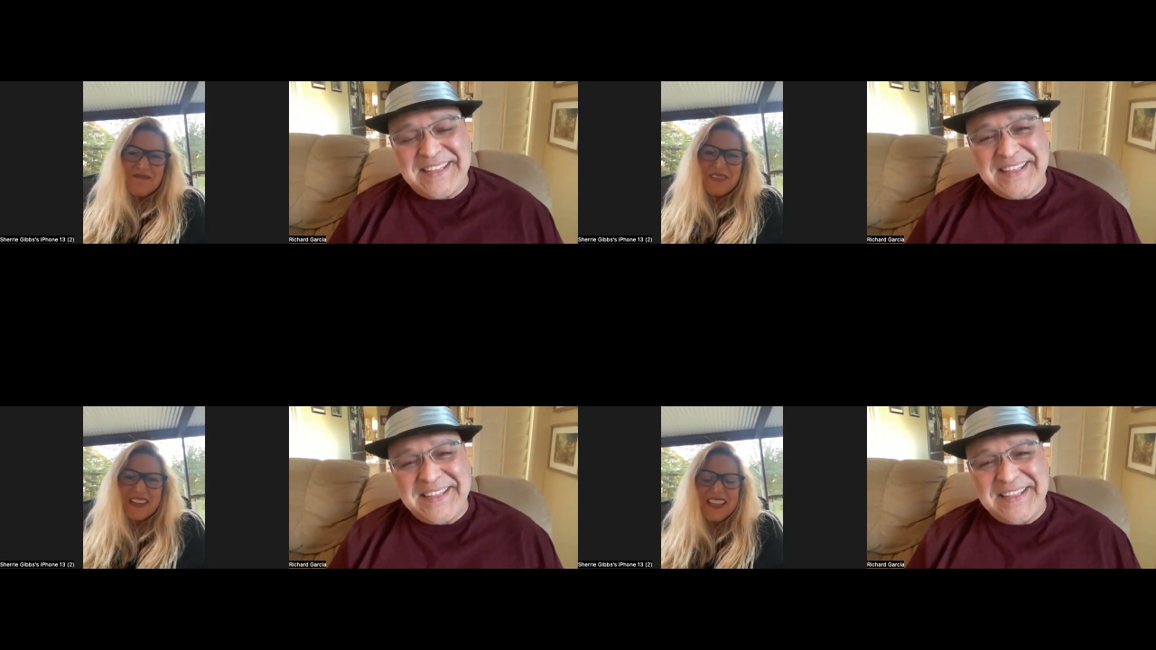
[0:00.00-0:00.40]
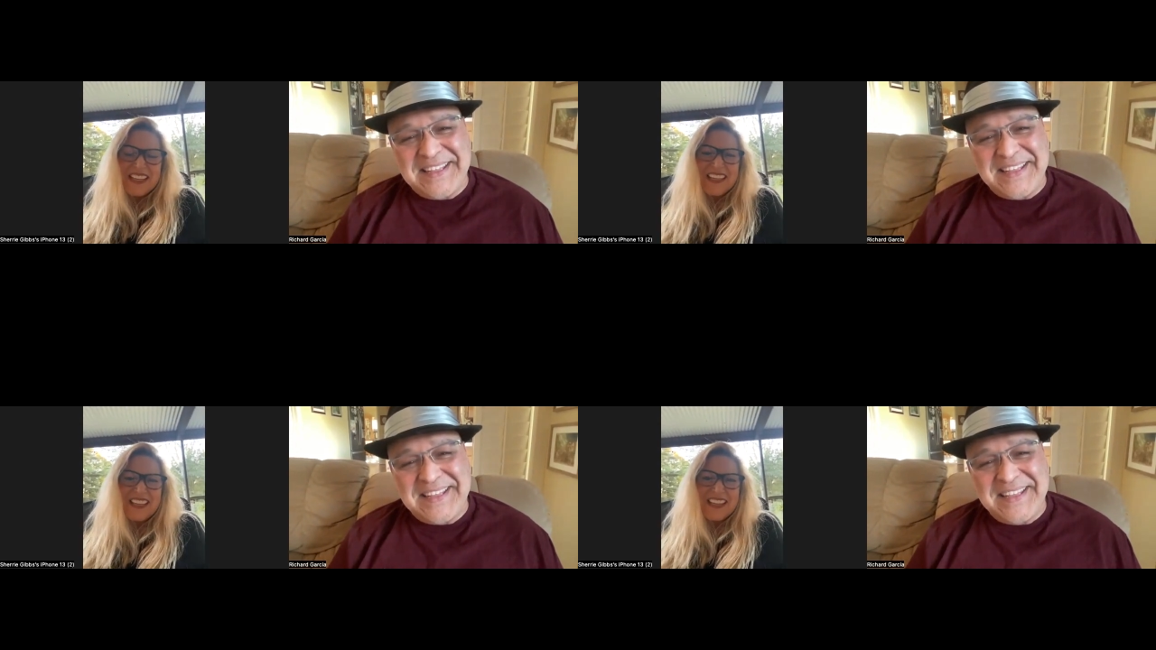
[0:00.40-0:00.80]

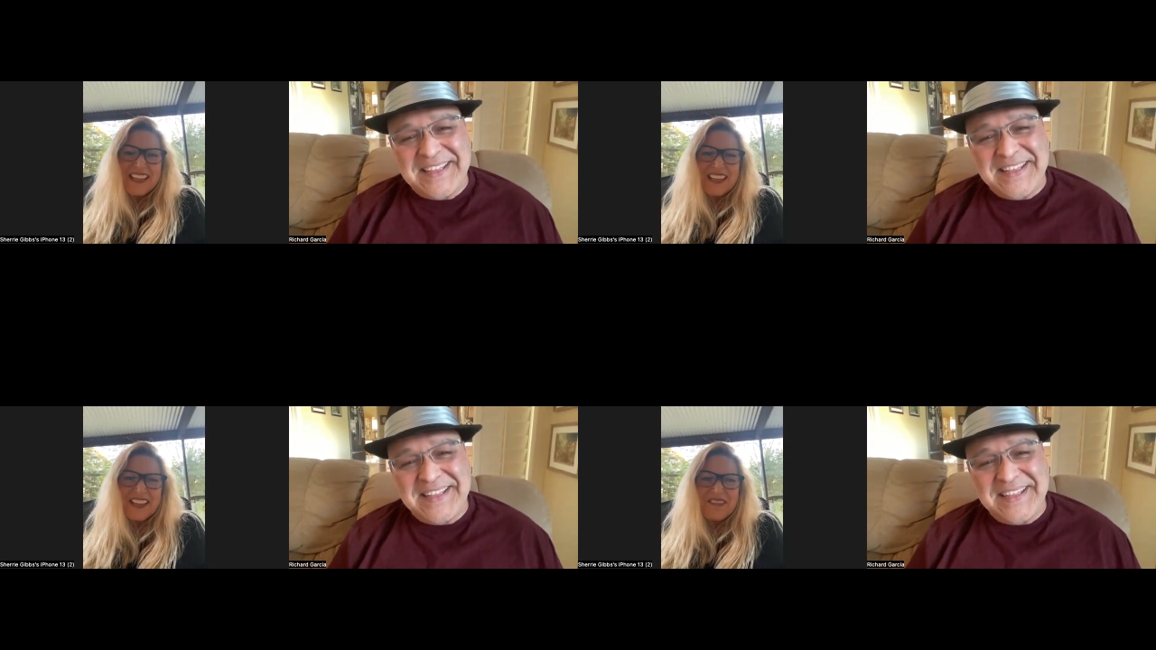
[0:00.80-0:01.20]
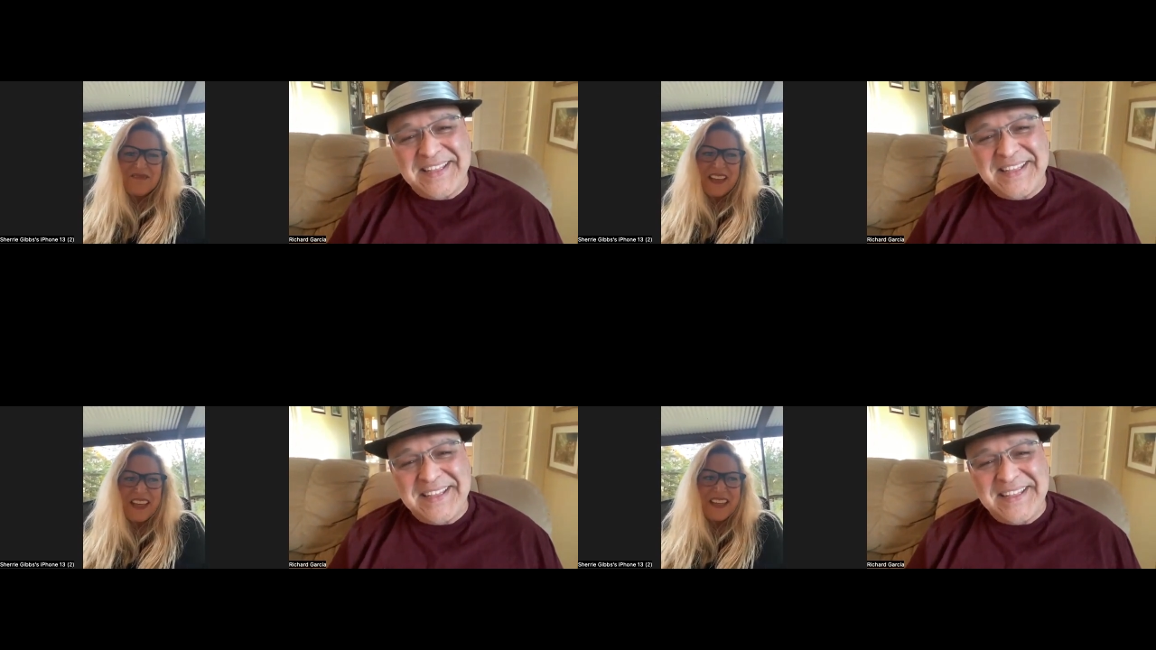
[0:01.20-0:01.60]
Speaker 1: he um,
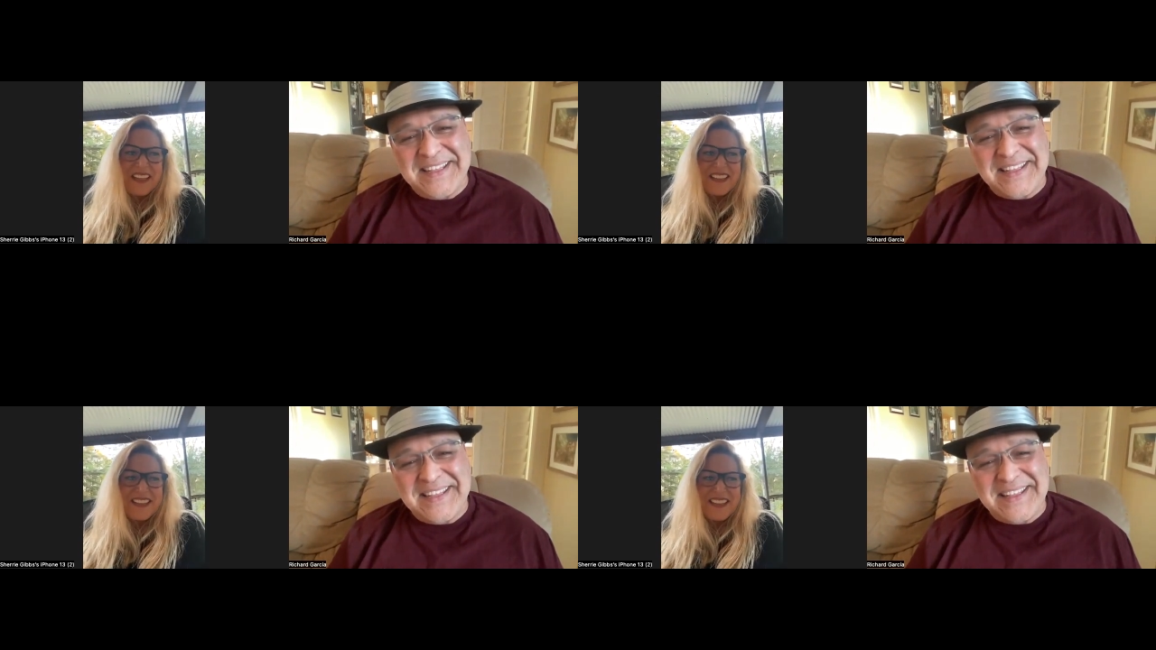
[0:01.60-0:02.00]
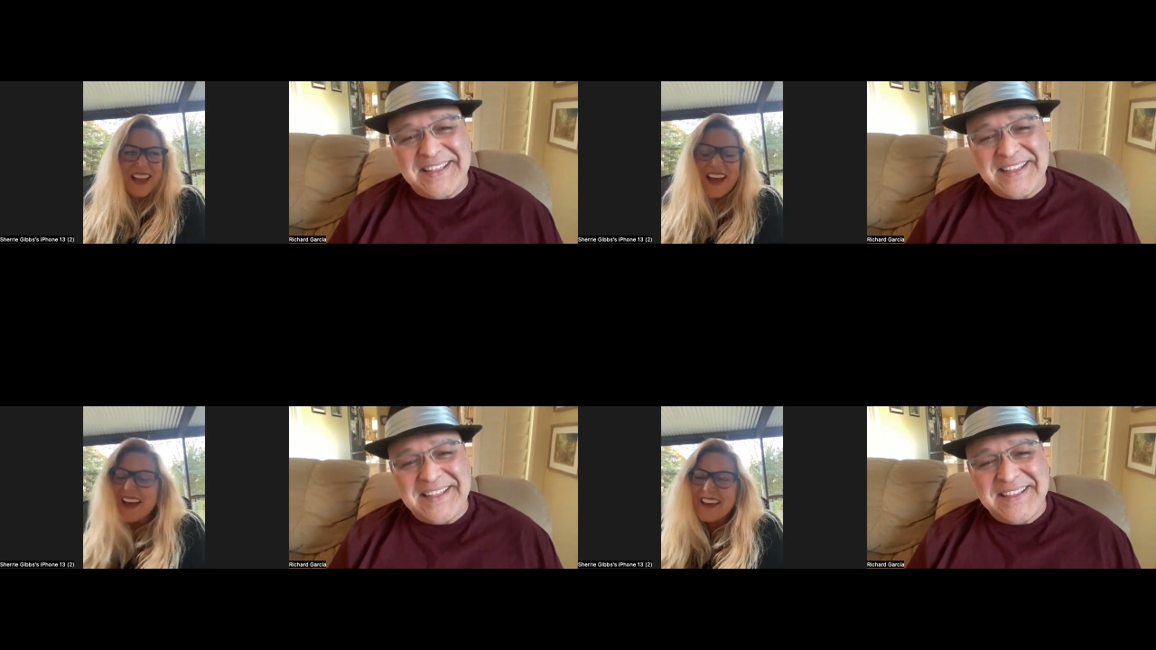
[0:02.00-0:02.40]
and
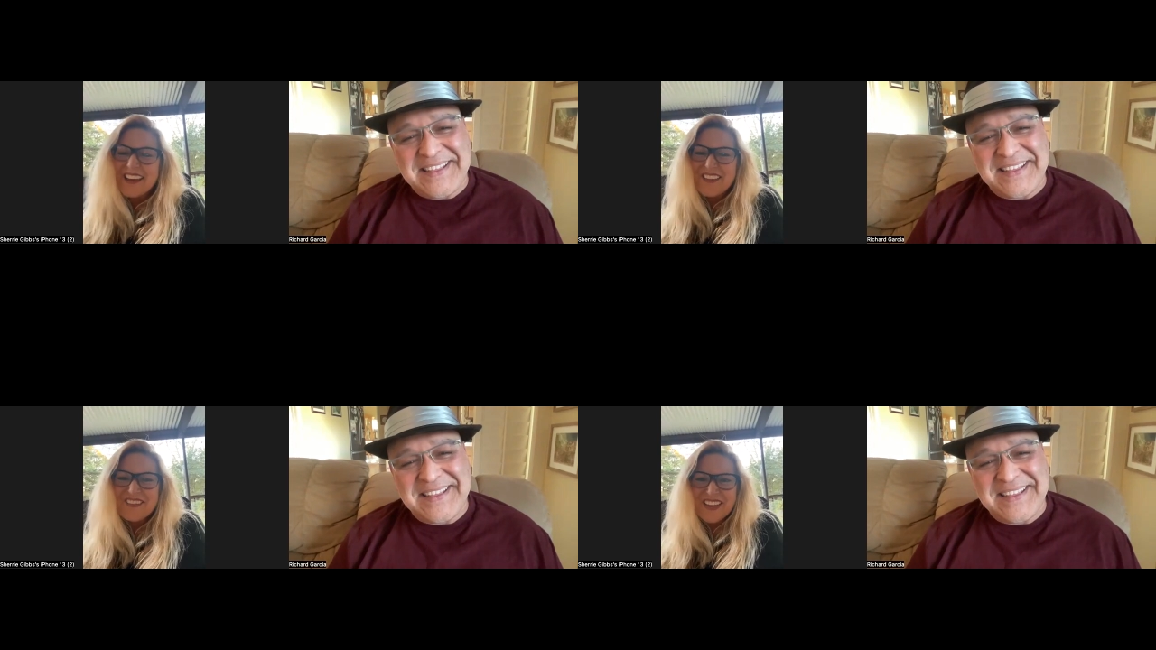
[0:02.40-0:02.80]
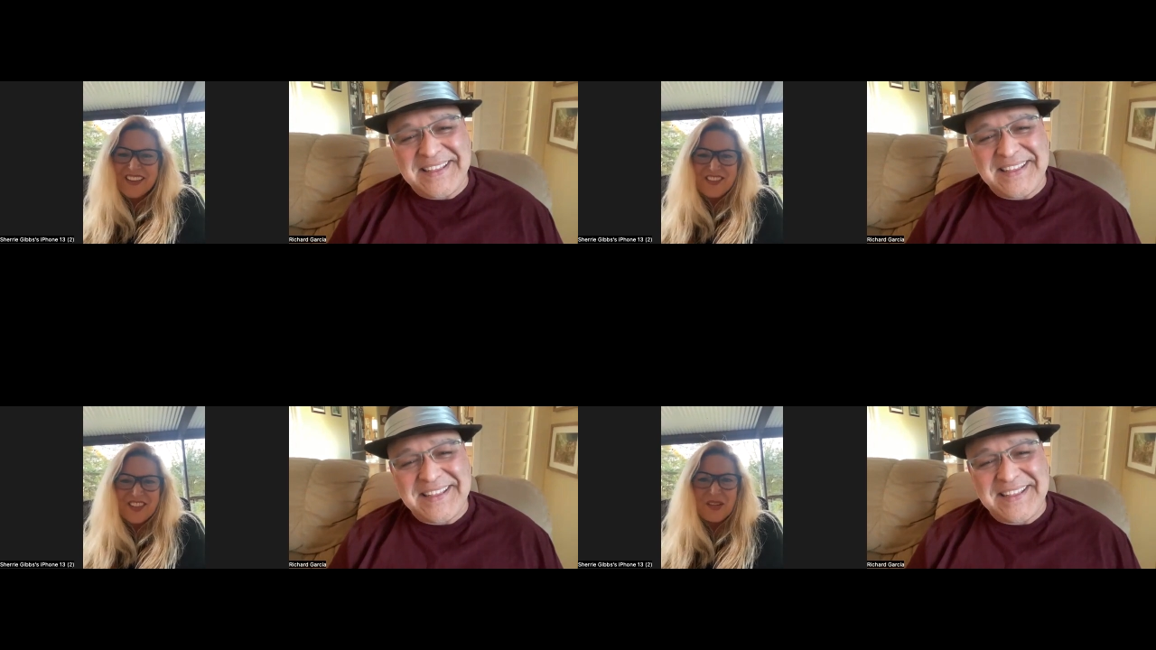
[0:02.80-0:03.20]
I have had
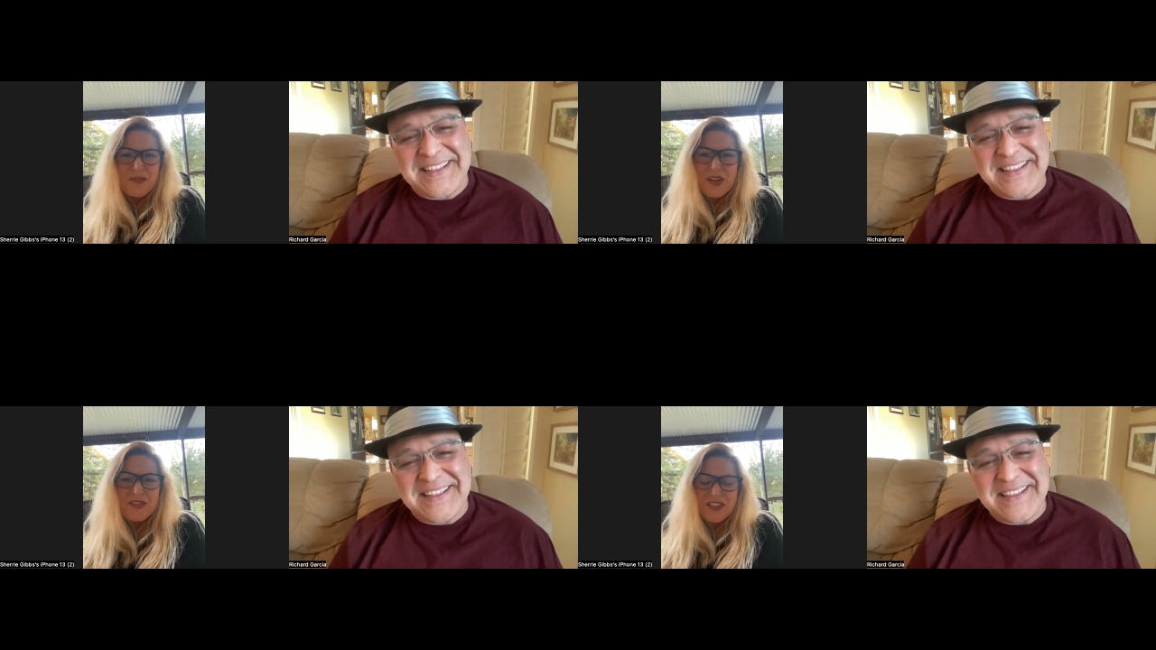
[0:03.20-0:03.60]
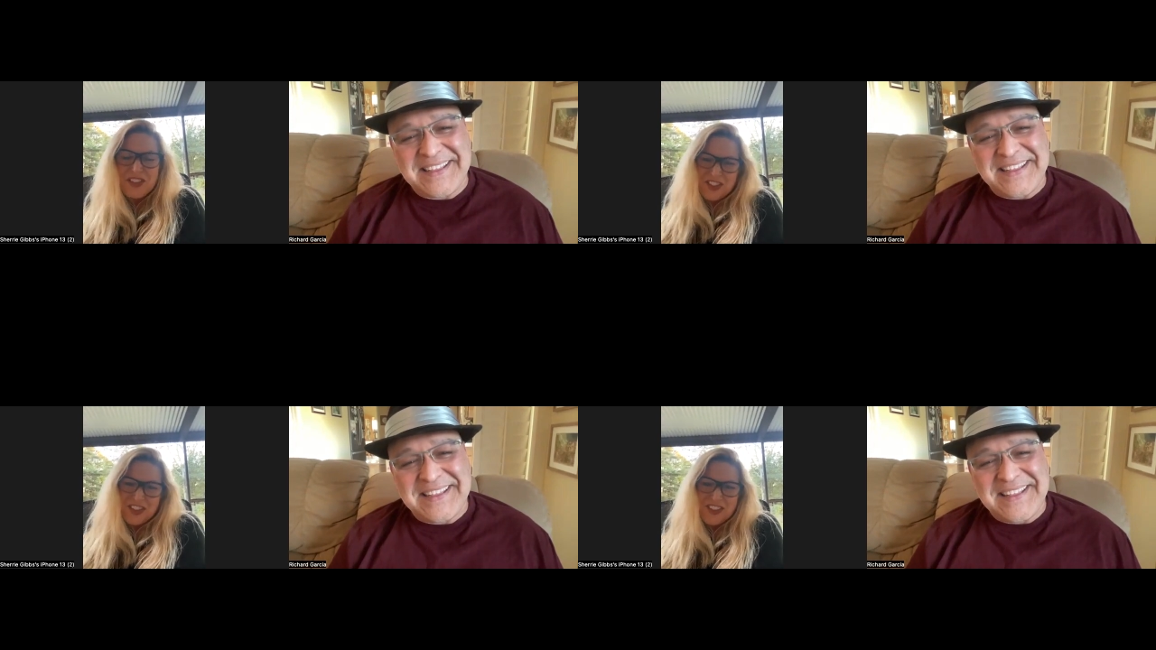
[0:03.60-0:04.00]
two beautiful
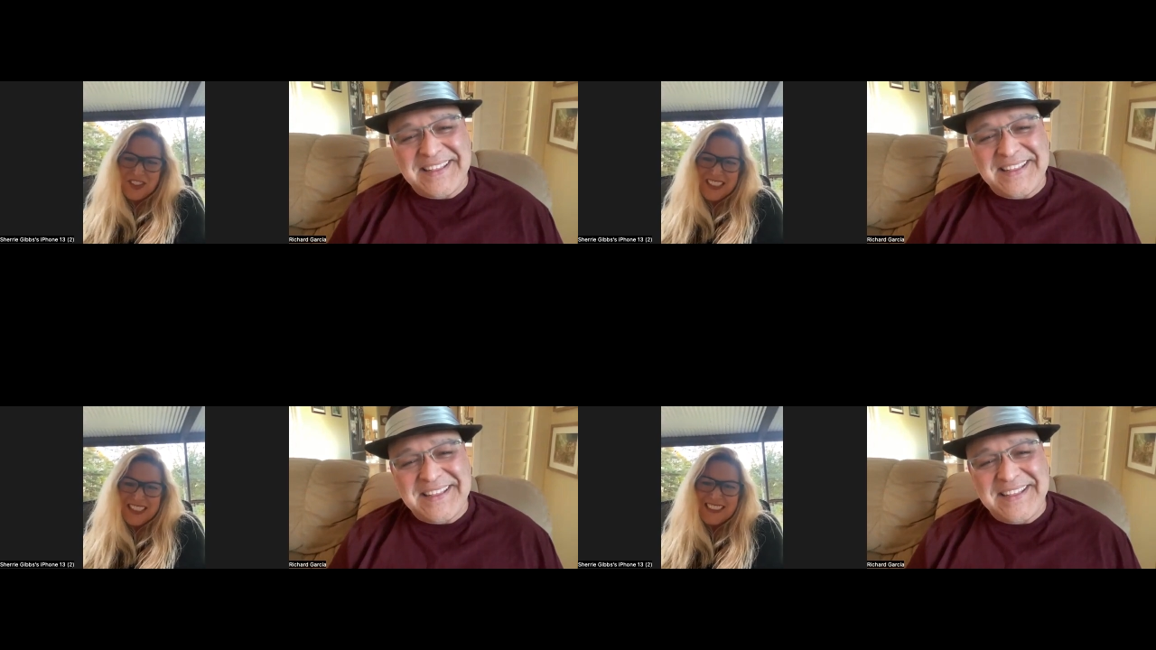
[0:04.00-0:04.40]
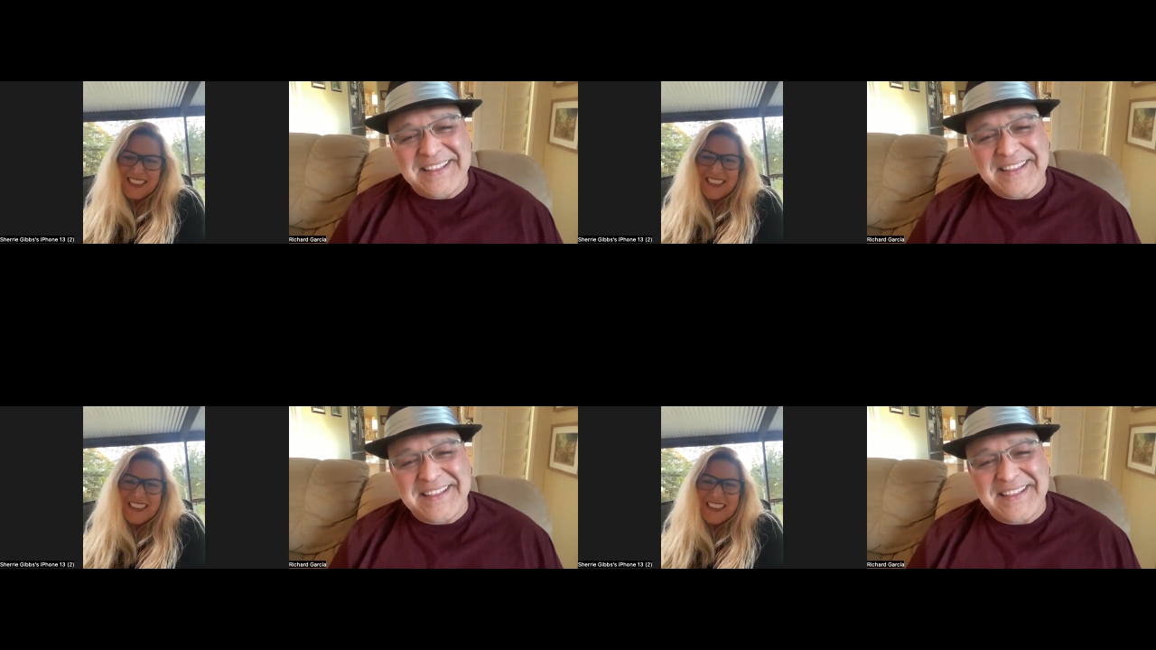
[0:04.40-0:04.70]
children,